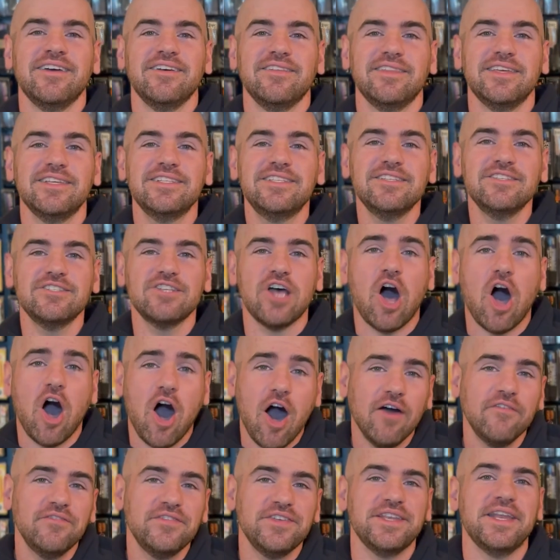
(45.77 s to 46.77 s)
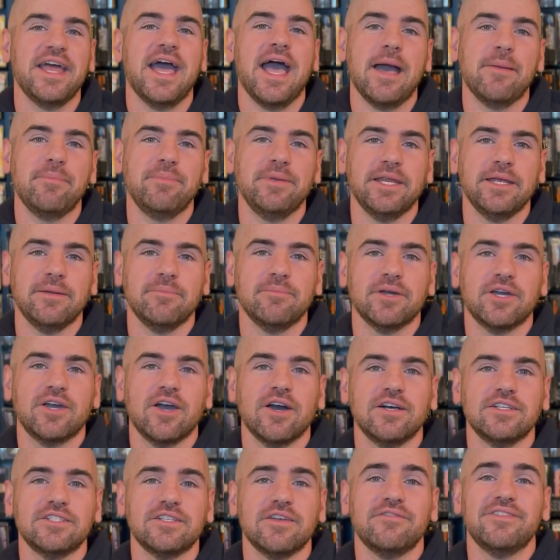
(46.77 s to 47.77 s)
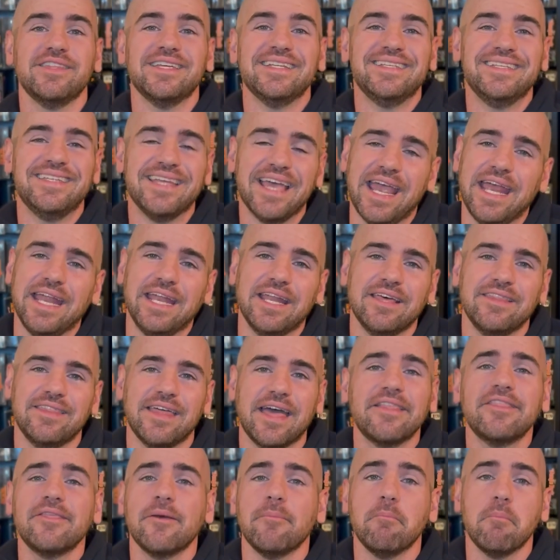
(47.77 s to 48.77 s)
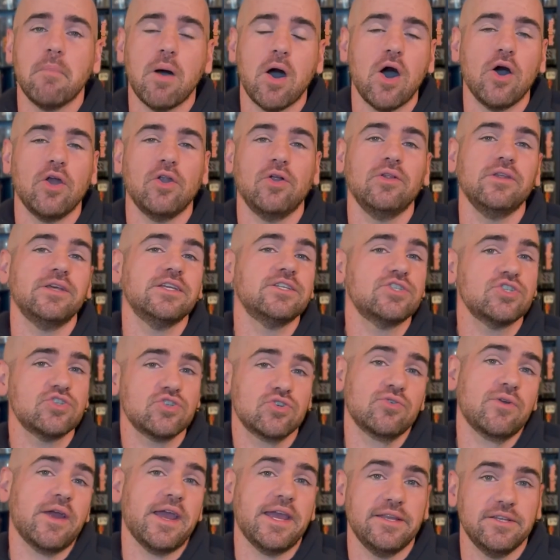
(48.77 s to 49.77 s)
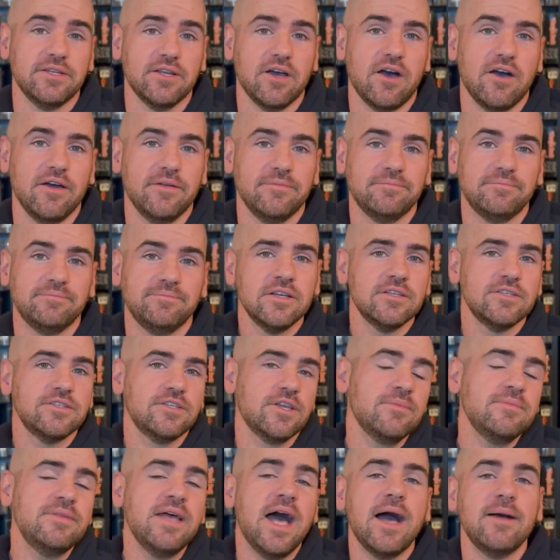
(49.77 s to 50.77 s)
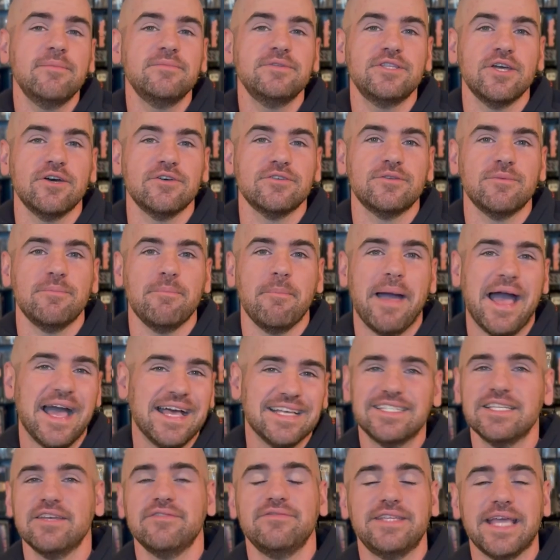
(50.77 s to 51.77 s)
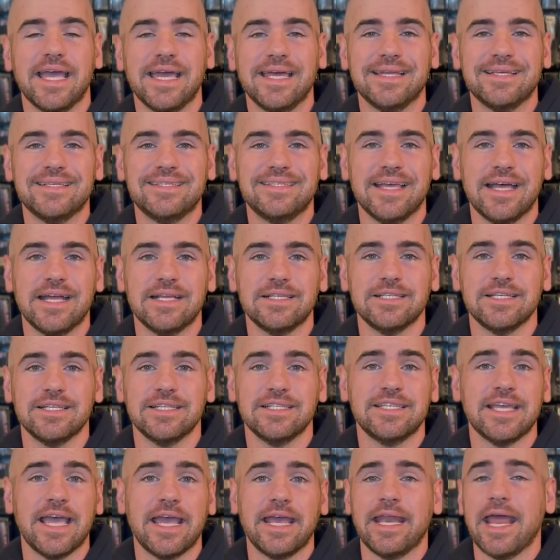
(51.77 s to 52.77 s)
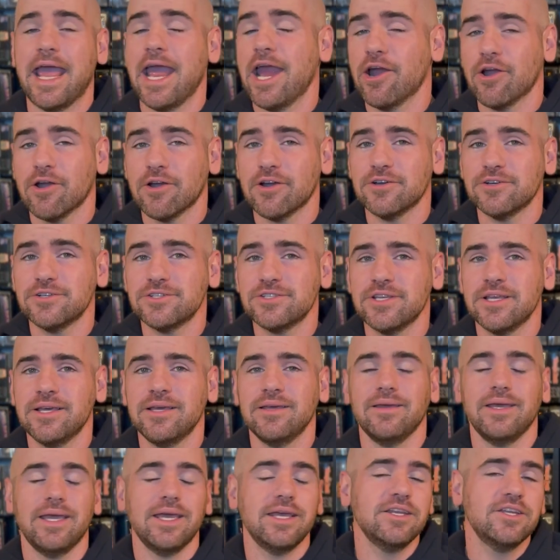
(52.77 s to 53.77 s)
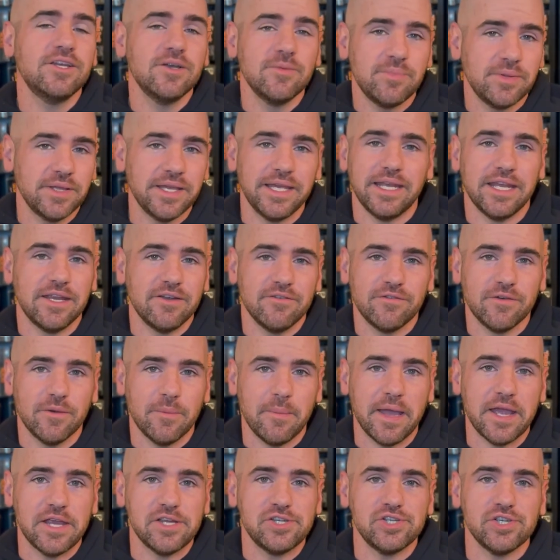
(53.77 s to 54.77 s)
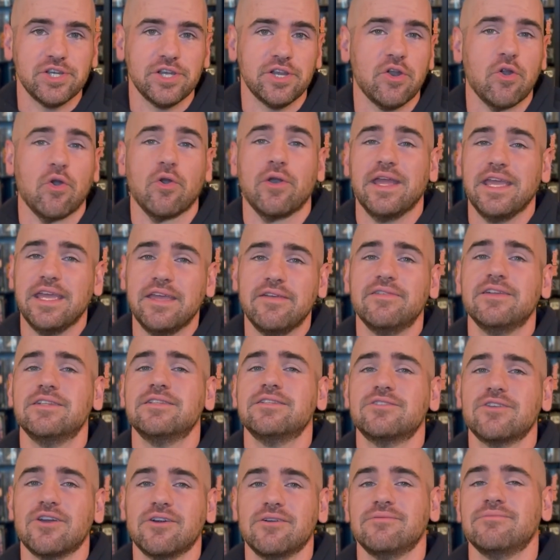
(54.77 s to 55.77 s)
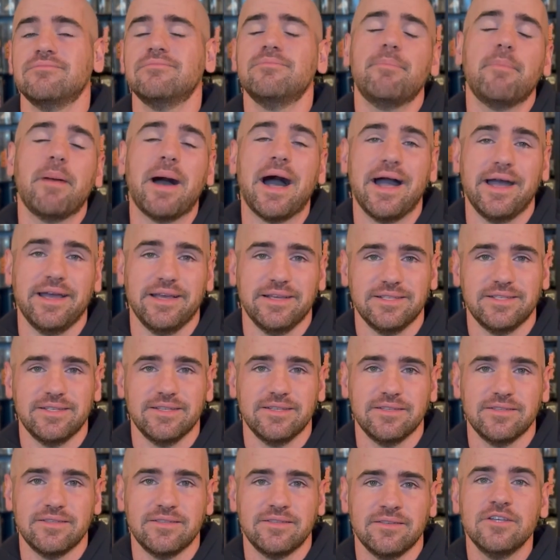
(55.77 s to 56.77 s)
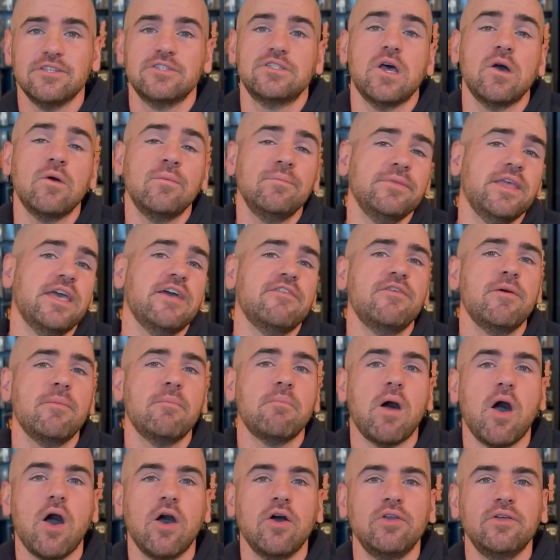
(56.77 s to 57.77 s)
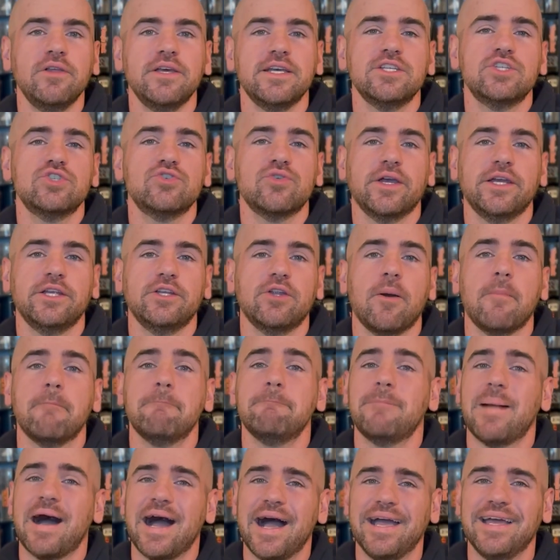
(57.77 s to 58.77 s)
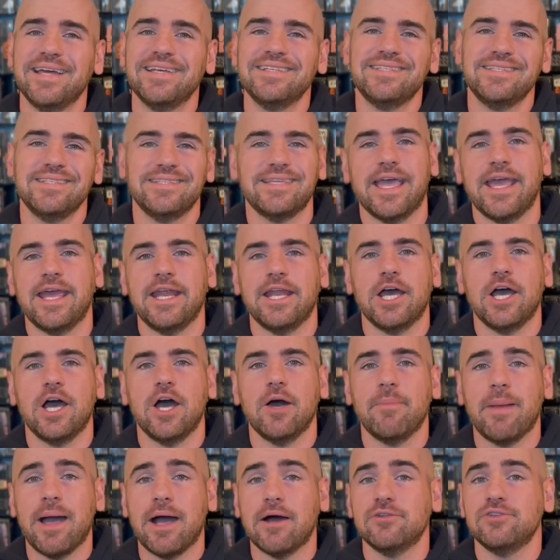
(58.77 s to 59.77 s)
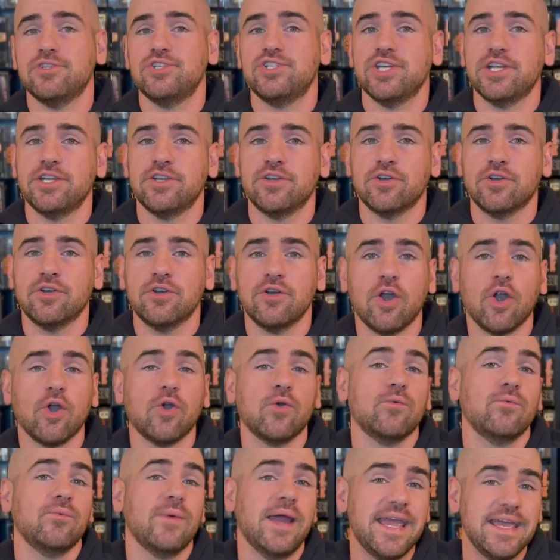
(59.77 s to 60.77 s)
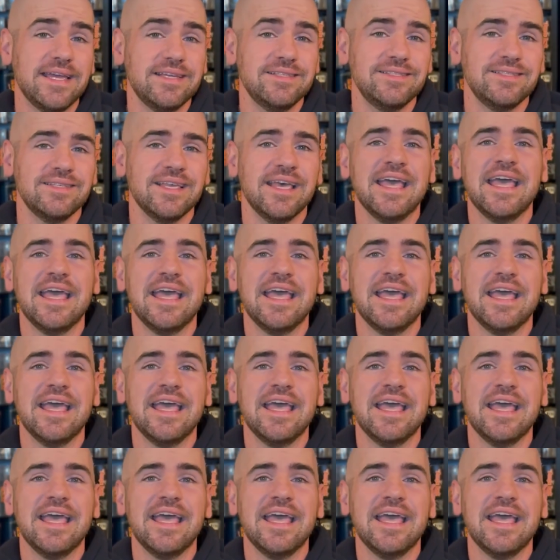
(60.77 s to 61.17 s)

This is often happening because of the data that the model is trained on. Sometimes those massive data sets contain errors, incomplete information, or even certain biases. So if a model is trained on biased data about gender or race,